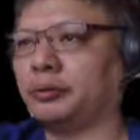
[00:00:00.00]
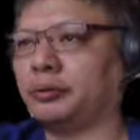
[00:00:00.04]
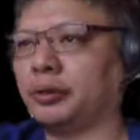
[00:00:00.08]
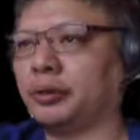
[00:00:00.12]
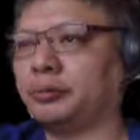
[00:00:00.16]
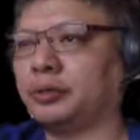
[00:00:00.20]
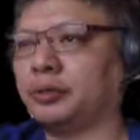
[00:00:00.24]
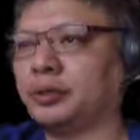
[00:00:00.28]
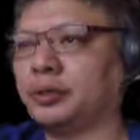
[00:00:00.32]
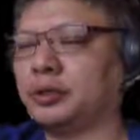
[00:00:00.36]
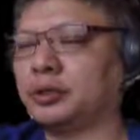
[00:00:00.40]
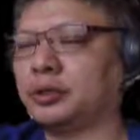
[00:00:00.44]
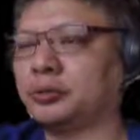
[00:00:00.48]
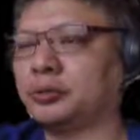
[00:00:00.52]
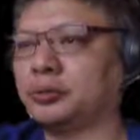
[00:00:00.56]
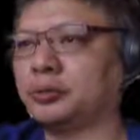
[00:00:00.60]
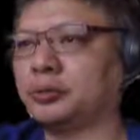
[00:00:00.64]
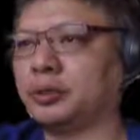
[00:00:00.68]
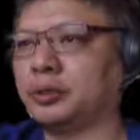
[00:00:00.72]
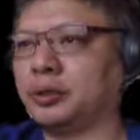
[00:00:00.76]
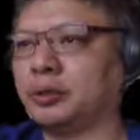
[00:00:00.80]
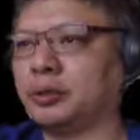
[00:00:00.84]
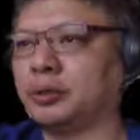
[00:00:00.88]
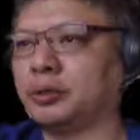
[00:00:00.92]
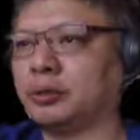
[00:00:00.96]
all the red
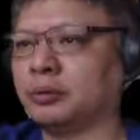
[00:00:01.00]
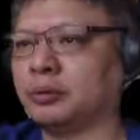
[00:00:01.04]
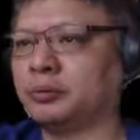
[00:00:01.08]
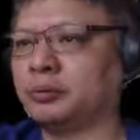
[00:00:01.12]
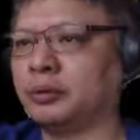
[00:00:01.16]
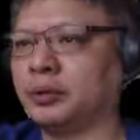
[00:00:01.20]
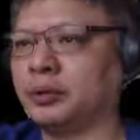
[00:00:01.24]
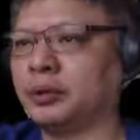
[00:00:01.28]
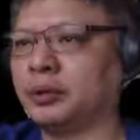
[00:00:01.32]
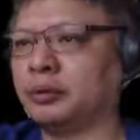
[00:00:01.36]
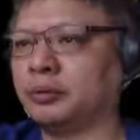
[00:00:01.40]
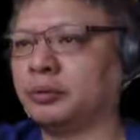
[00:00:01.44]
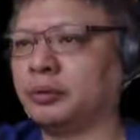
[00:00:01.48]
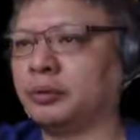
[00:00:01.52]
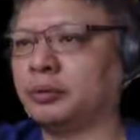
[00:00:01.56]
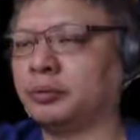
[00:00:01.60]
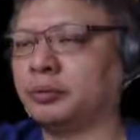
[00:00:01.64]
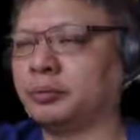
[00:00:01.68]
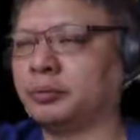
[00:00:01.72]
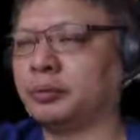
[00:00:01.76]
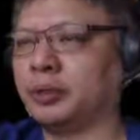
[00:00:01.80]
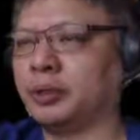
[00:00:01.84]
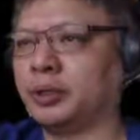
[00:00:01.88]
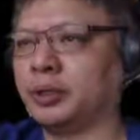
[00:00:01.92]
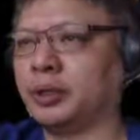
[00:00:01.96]
pieces would be in the open,
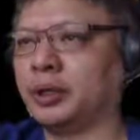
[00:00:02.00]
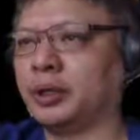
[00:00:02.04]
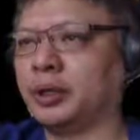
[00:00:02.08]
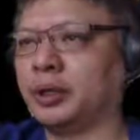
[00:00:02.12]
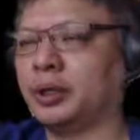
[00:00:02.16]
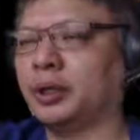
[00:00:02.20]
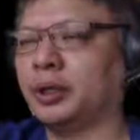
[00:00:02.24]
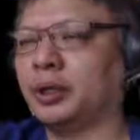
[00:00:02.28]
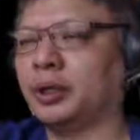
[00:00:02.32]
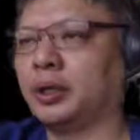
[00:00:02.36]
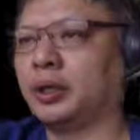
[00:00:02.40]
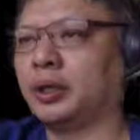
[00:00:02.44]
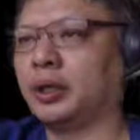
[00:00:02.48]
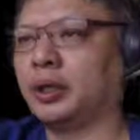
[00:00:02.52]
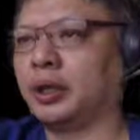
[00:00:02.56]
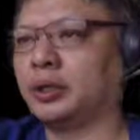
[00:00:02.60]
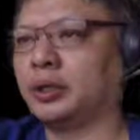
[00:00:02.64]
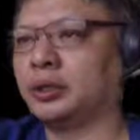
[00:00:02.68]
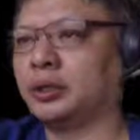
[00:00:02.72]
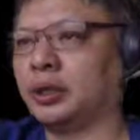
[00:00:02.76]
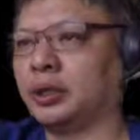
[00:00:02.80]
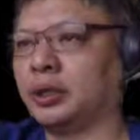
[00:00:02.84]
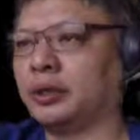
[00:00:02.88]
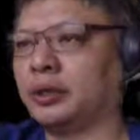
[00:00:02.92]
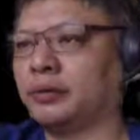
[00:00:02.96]
and red would be
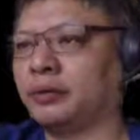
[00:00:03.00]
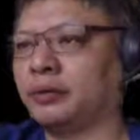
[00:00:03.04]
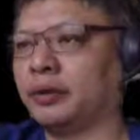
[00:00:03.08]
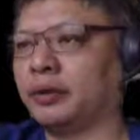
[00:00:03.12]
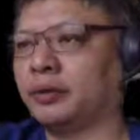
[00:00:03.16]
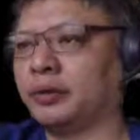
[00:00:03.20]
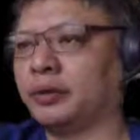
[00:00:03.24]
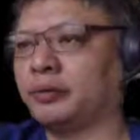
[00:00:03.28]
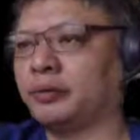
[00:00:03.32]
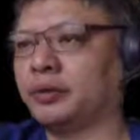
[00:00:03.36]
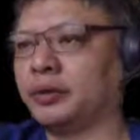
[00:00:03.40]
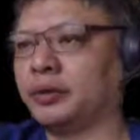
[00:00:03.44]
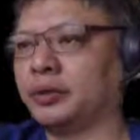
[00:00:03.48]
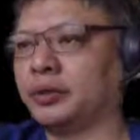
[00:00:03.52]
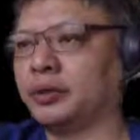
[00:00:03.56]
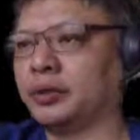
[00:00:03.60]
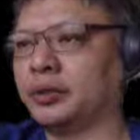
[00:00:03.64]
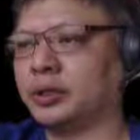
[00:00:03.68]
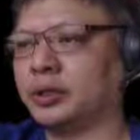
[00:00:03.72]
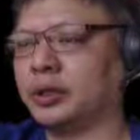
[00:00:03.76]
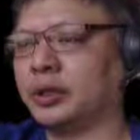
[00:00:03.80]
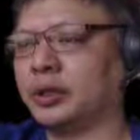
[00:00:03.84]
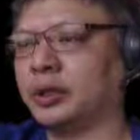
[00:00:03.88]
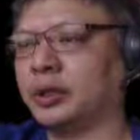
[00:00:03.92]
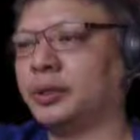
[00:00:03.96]
attacking very
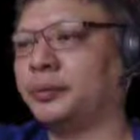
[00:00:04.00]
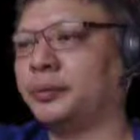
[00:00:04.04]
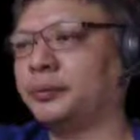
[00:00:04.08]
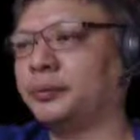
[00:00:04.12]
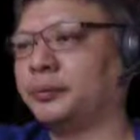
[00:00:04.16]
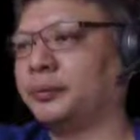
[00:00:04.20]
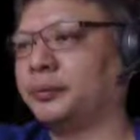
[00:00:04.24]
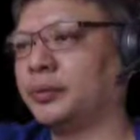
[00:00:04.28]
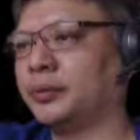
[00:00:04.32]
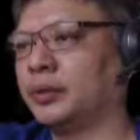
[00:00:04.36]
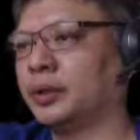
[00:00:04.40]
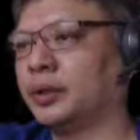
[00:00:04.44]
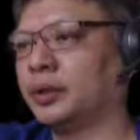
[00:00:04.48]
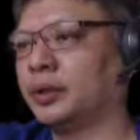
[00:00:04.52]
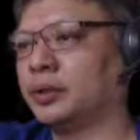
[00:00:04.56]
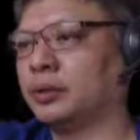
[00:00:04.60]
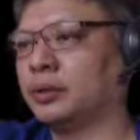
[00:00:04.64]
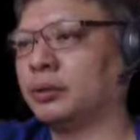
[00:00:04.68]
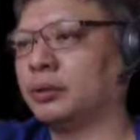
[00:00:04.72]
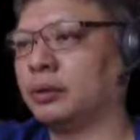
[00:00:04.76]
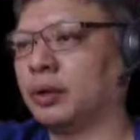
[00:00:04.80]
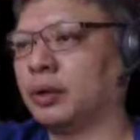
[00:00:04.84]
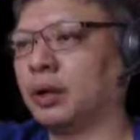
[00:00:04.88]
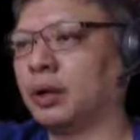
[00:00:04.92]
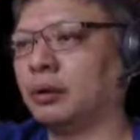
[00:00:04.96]
viciously.
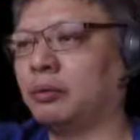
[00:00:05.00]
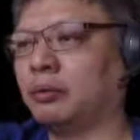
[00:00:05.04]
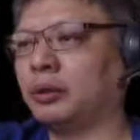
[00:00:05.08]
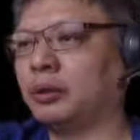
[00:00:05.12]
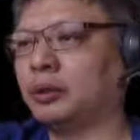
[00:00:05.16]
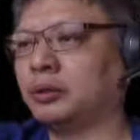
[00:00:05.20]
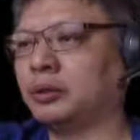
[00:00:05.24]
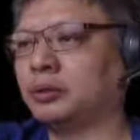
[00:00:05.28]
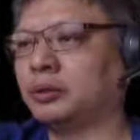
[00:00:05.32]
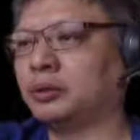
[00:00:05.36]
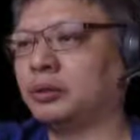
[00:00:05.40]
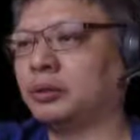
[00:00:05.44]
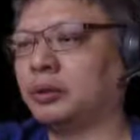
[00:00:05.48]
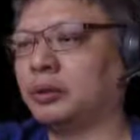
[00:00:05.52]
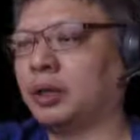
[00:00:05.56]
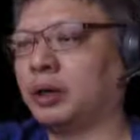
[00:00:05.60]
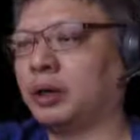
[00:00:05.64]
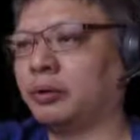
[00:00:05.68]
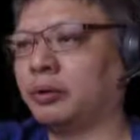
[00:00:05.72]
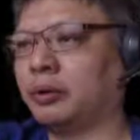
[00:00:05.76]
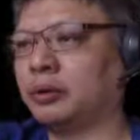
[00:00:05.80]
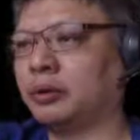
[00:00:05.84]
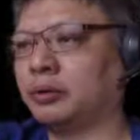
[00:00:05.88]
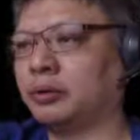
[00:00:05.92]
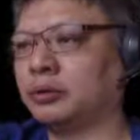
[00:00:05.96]
So
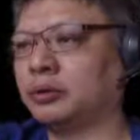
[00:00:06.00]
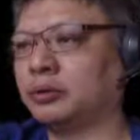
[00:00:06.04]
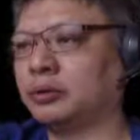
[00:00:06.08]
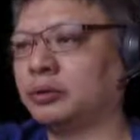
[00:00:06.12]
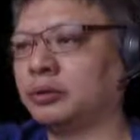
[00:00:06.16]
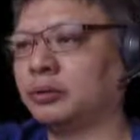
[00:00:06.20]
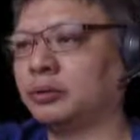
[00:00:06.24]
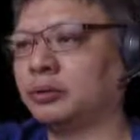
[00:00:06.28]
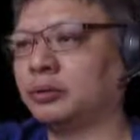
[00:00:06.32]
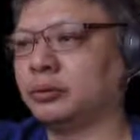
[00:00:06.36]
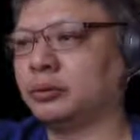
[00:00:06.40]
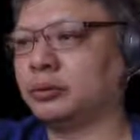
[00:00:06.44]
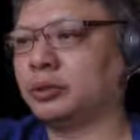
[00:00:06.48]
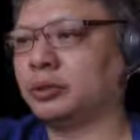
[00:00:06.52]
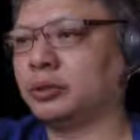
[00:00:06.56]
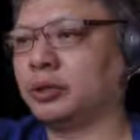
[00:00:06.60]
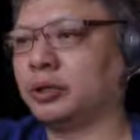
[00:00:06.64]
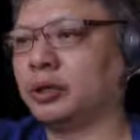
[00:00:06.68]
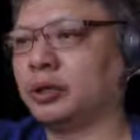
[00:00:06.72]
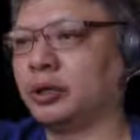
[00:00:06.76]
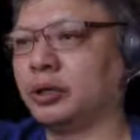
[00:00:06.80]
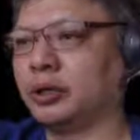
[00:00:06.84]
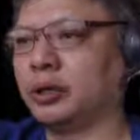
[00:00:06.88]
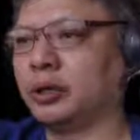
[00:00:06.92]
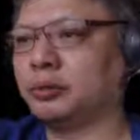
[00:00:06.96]
r1 equals to
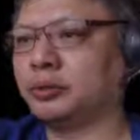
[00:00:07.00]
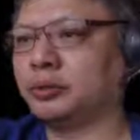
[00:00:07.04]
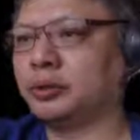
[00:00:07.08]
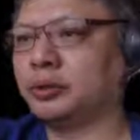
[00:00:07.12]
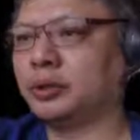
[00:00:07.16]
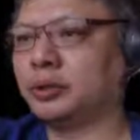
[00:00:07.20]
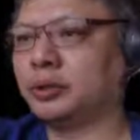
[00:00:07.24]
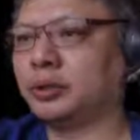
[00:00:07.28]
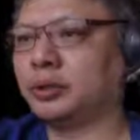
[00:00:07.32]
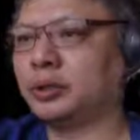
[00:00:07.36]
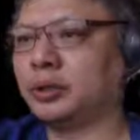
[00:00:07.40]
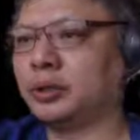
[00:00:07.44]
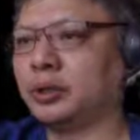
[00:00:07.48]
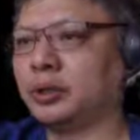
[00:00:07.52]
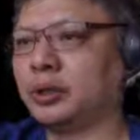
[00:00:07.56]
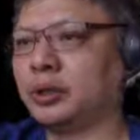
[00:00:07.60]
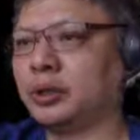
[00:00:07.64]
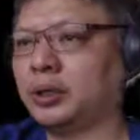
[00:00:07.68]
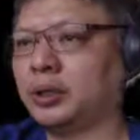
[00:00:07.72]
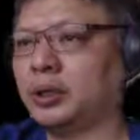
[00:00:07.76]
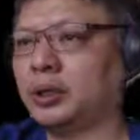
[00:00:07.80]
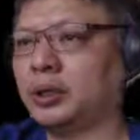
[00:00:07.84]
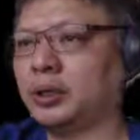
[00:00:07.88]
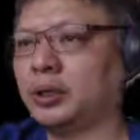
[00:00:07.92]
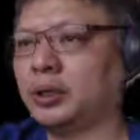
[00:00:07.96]
2 is not an option,
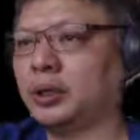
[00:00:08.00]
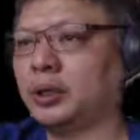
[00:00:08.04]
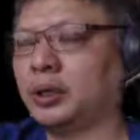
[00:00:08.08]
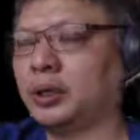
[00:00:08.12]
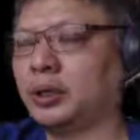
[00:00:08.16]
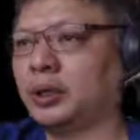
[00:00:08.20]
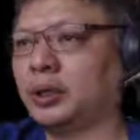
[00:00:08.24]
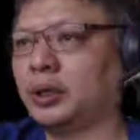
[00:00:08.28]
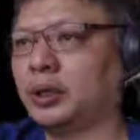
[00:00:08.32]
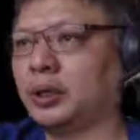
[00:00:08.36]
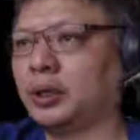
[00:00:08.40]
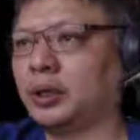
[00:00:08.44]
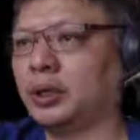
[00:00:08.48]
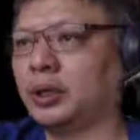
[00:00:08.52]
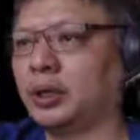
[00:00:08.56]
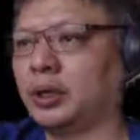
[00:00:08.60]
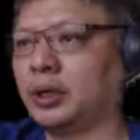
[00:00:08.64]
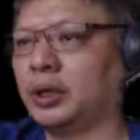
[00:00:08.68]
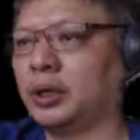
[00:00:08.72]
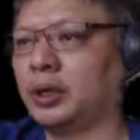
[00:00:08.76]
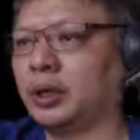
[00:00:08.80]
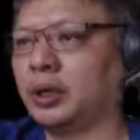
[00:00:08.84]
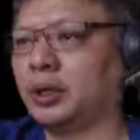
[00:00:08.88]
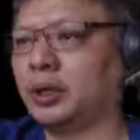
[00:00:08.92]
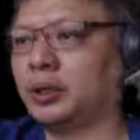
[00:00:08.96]

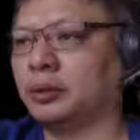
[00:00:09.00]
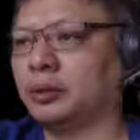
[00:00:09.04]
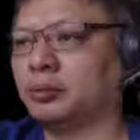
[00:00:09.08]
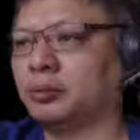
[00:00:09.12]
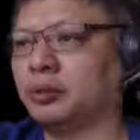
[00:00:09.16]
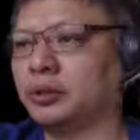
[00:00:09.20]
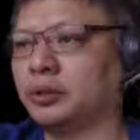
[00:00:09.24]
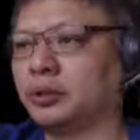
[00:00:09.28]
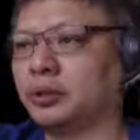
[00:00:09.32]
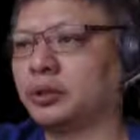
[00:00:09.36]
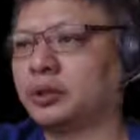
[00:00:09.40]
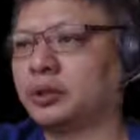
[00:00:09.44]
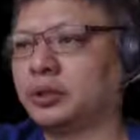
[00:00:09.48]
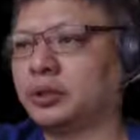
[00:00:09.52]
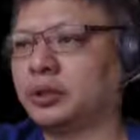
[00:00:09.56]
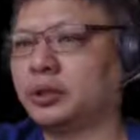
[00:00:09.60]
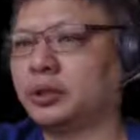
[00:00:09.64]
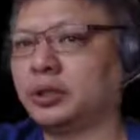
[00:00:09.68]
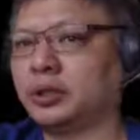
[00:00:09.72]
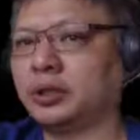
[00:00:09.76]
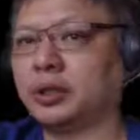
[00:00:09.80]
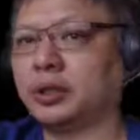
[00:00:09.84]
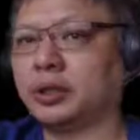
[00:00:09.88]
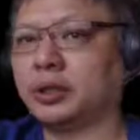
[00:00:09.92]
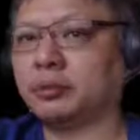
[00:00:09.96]
and the book
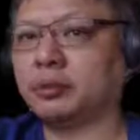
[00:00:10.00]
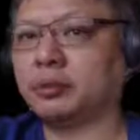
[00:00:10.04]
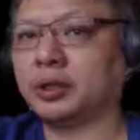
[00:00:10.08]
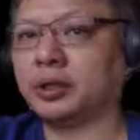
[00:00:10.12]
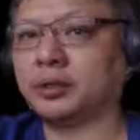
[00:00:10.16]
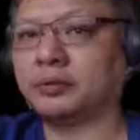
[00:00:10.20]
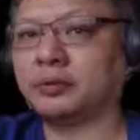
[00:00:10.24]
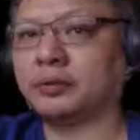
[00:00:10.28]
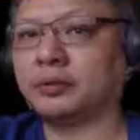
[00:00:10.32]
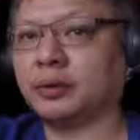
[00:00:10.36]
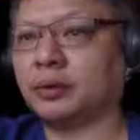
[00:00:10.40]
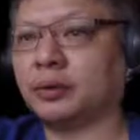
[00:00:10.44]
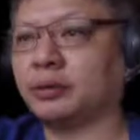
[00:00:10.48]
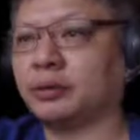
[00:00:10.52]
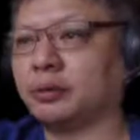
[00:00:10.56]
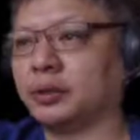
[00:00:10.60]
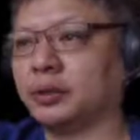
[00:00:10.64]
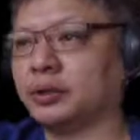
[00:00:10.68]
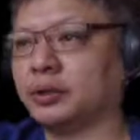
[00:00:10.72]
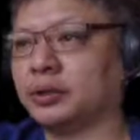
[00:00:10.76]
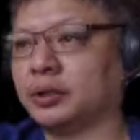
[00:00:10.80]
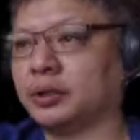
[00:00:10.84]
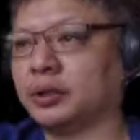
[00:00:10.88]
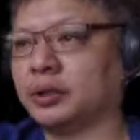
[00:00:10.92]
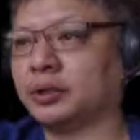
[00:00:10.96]
c9 plus
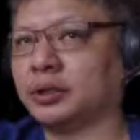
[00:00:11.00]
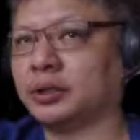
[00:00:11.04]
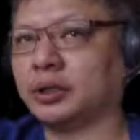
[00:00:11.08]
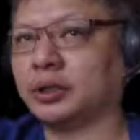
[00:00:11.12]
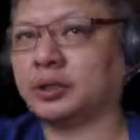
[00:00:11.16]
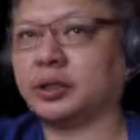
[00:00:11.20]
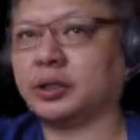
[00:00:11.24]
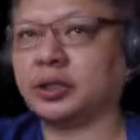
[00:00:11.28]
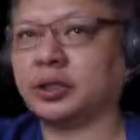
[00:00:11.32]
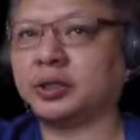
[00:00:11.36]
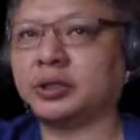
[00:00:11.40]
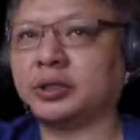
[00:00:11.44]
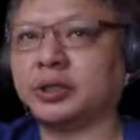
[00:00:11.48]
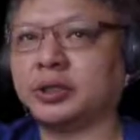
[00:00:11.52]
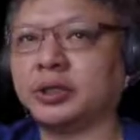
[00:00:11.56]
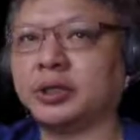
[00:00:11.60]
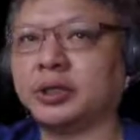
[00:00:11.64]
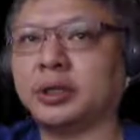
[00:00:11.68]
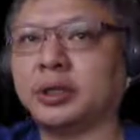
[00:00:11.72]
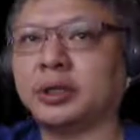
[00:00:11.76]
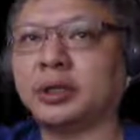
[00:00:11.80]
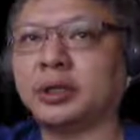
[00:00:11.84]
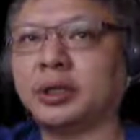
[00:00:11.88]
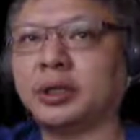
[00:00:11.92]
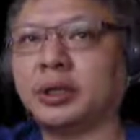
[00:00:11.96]
4 was
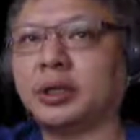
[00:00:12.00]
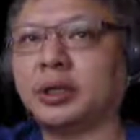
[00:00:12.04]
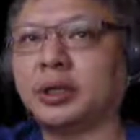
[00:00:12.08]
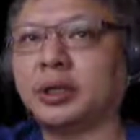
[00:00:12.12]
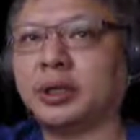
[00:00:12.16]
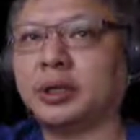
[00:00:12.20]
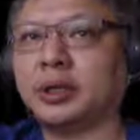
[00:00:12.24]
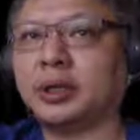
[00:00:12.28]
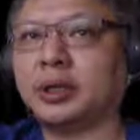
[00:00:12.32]
suggested.